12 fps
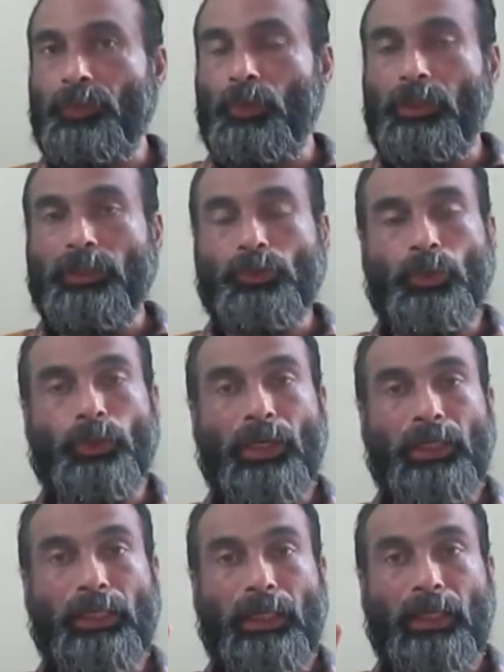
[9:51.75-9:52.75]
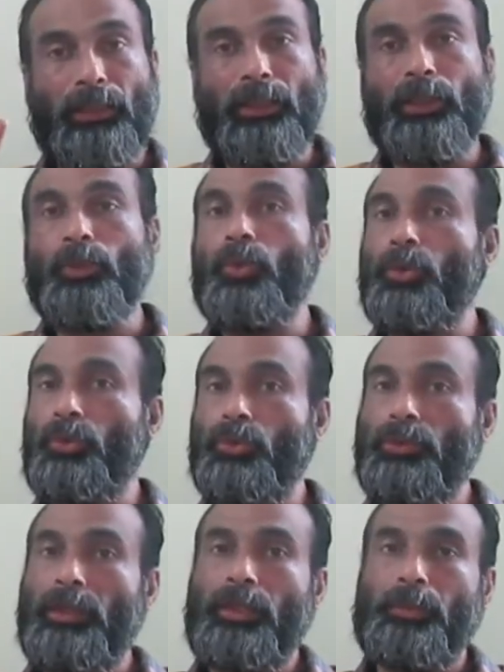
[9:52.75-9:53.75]
Okay, so you can directly go
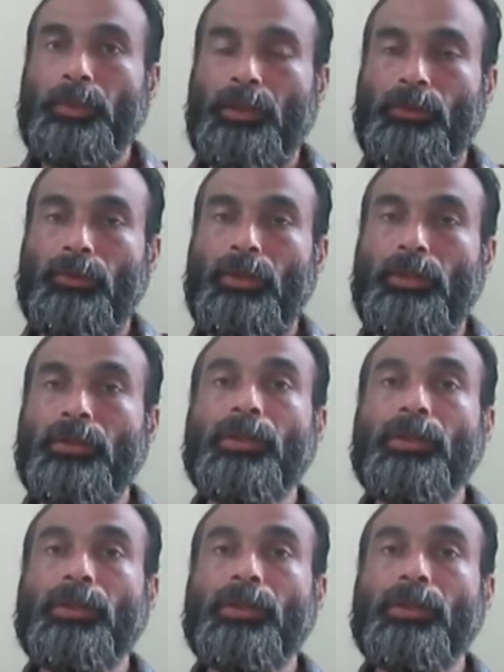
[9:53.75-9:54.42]
to that particular